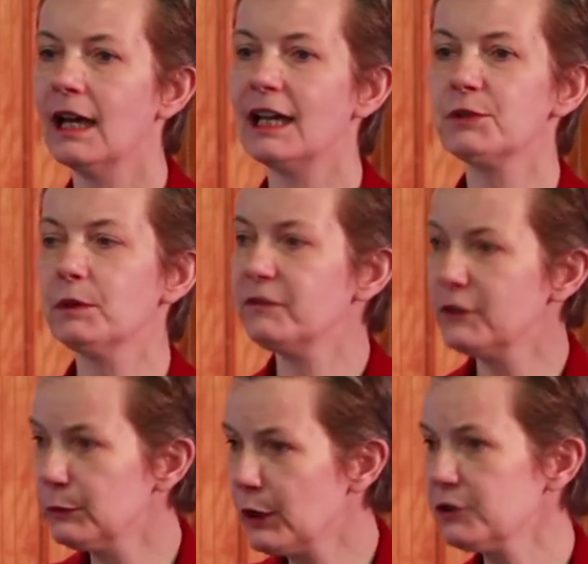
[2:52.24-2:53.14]
And if
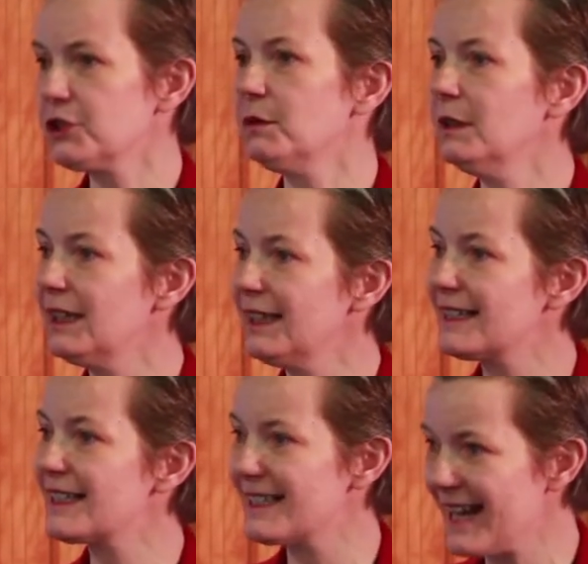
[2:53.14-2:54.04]
not doing the
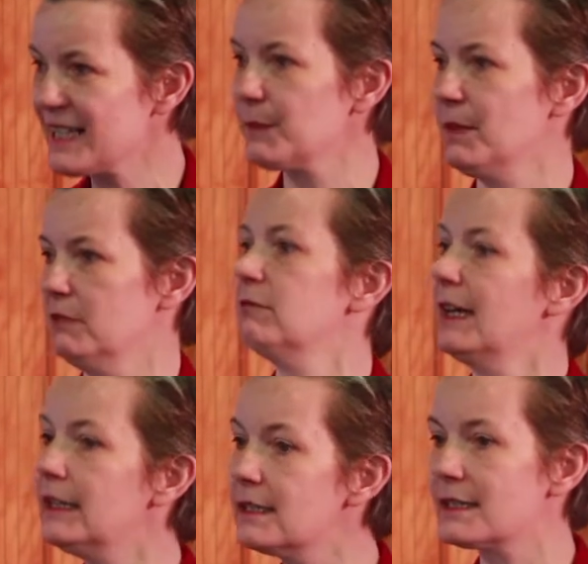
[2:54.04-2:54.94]
assessment
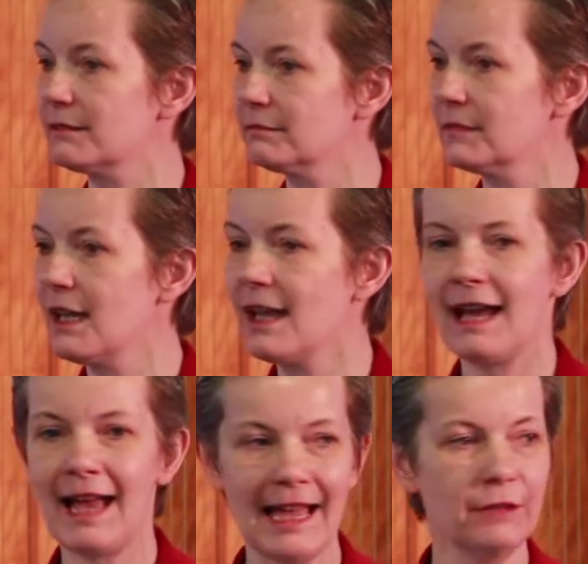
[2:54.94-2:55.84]
right,
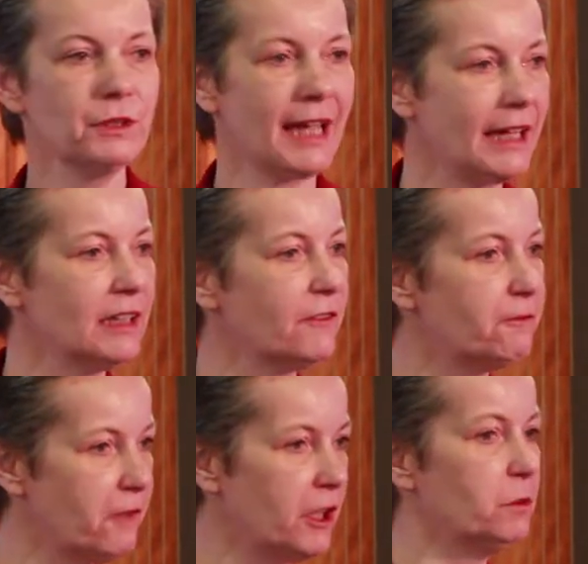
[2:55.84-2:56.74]
how can the
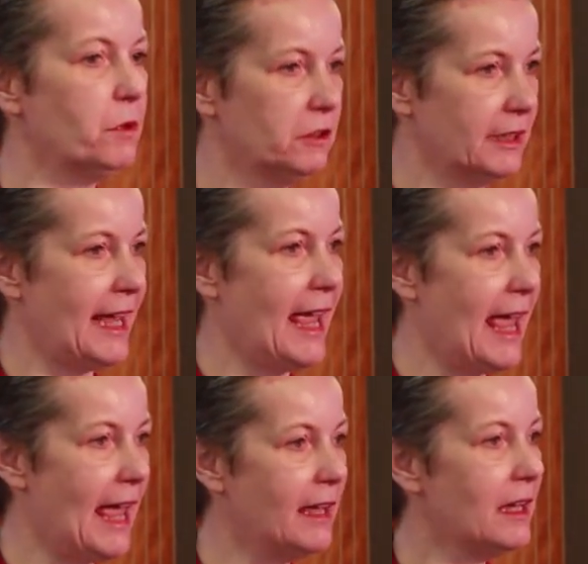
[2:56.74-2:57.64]
follow-on
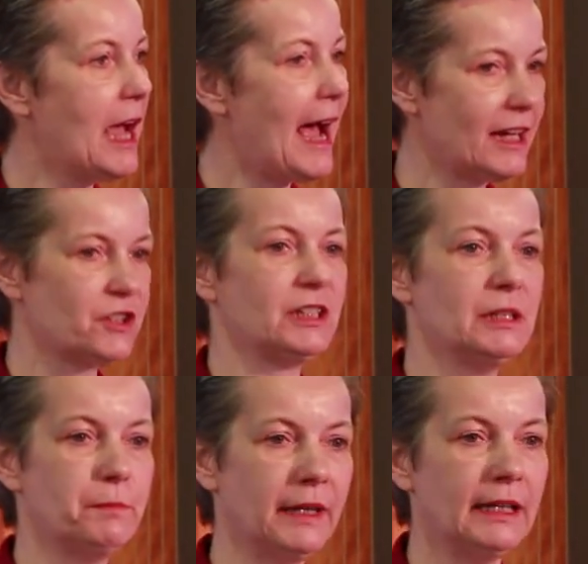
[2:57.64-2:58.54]
care actually
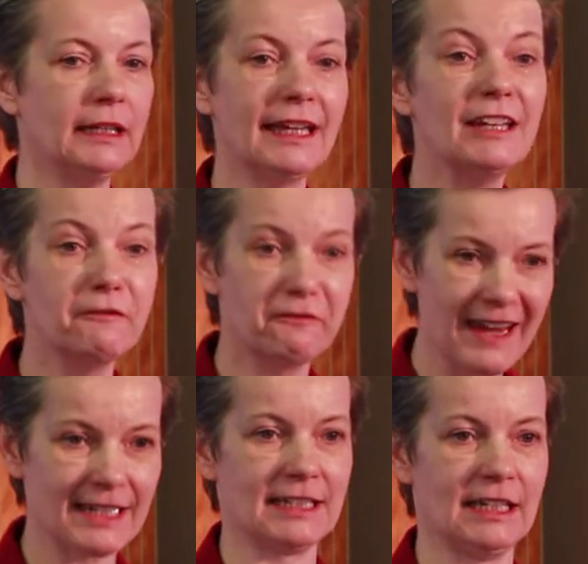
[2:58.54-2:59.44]
be
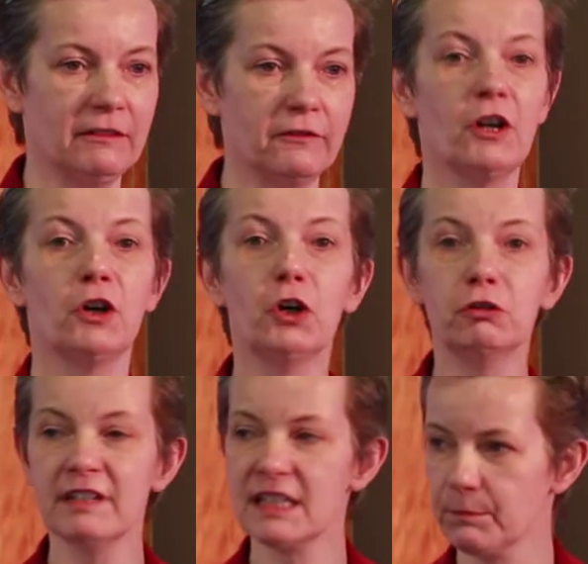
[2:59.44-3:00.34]
effective or
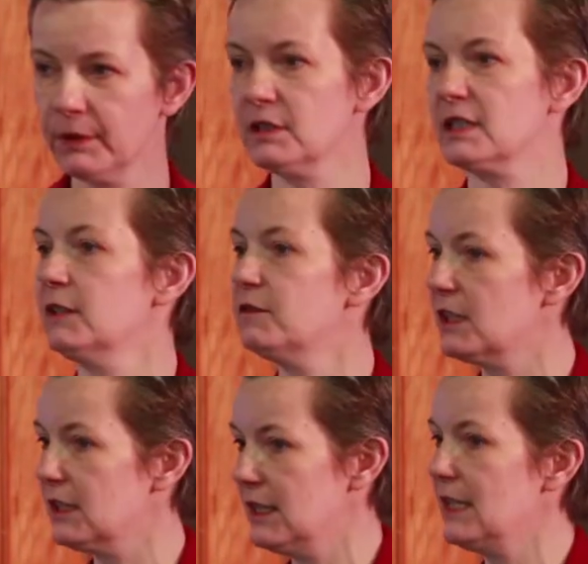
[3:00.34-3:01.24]
responsive to
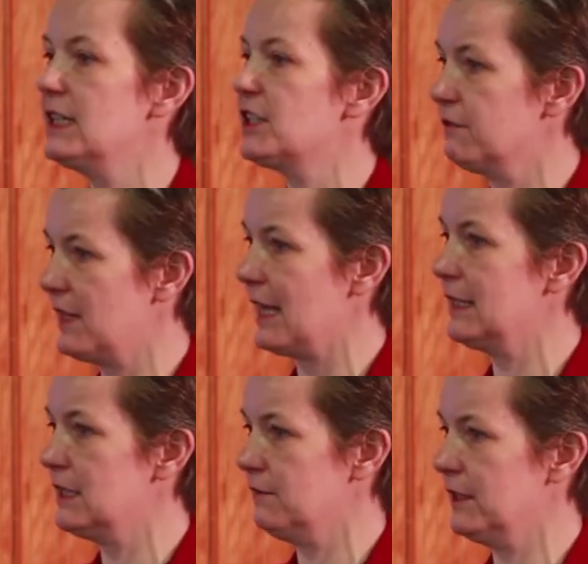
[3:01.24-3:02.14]
the needs of that
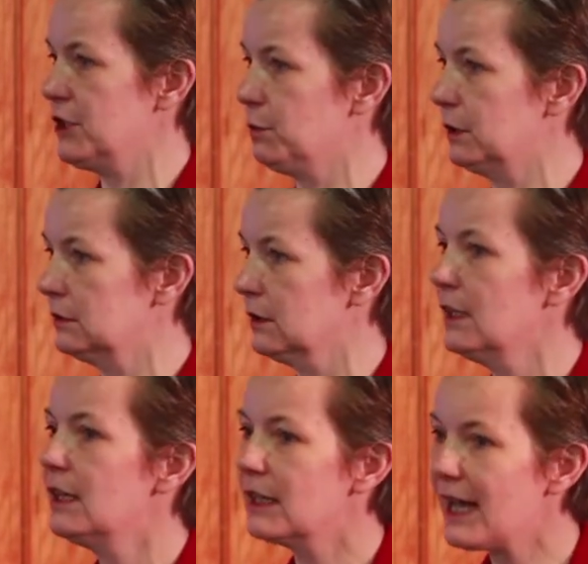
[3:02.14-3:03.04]
individual?
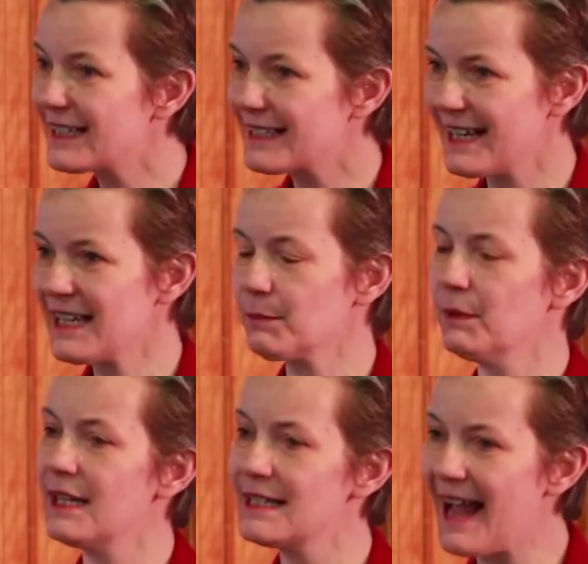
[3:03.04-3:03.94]
That assessment is